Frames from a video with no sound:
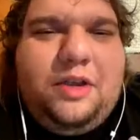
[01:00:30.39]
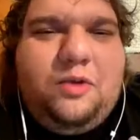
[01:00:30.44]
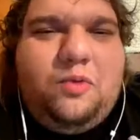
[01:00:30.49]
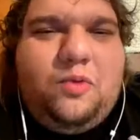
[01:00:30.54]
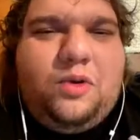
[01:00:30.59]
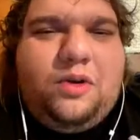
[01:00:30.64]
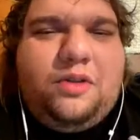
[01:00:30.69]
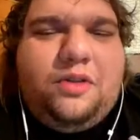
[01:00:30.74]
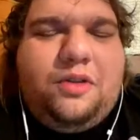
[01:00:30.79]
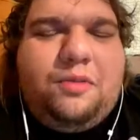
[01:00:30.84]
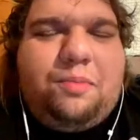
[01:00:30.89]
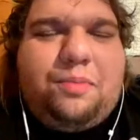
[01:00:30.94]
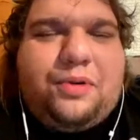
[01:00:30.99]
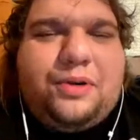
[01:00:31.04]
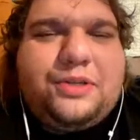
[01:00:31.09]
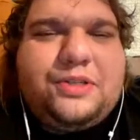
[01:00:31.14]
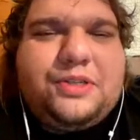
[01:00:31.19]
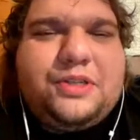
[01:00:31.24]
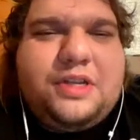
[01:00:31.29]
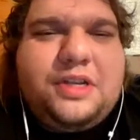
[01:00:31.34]
He wanted the
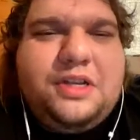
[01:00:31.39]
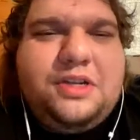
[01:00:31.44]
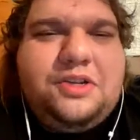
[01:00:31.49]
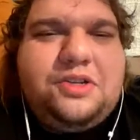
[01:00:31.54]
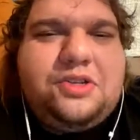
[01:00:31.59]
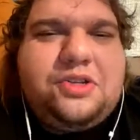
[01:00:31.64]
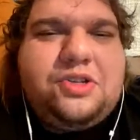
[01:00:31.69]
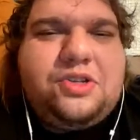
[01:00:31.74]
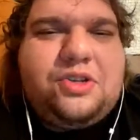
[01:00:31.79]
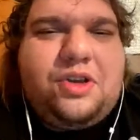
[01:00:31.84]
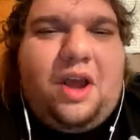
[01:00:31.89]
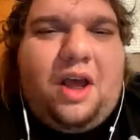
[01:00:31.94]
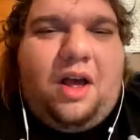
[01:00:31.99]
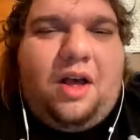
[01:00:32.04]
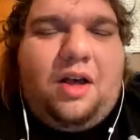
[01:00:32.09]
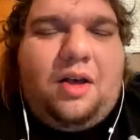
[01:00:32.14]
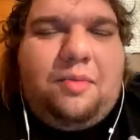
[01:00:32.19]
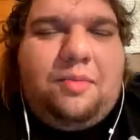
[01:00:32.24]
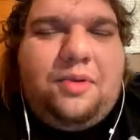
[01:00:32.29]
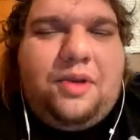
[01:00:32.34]
prestigious
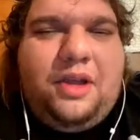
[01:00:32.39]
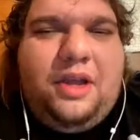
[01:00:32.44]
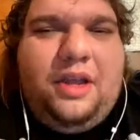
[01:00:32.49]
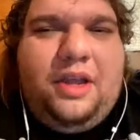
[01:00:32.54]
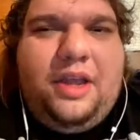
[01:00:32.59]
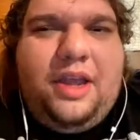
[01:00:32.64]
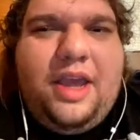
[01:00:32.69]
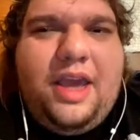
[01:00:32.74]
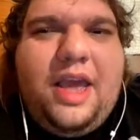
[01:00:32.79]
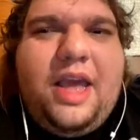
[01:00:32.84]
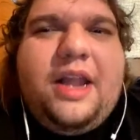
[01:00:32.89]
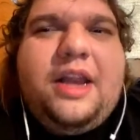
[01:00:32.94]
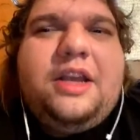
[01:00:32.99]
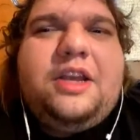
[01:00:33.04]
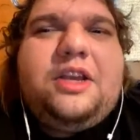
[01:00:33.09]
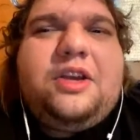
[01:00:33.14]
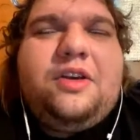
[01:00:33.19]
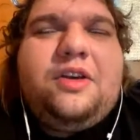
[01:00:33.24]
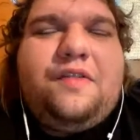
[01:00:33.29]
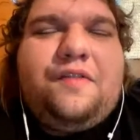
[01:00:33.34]
job, and he
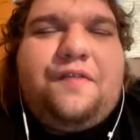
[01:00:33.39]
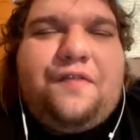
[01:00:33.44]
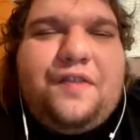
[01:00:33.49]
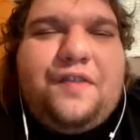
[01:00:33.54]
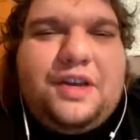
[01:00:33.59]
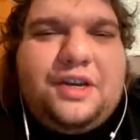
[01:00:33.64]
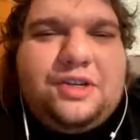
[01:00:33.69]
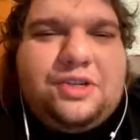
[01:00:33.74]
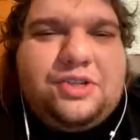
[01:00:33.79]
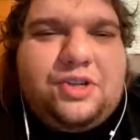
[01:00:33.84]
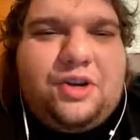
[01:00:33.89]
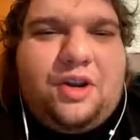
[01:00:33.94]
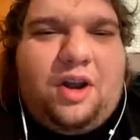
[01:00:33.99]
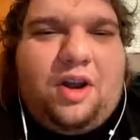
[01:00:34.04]
couldn't finish it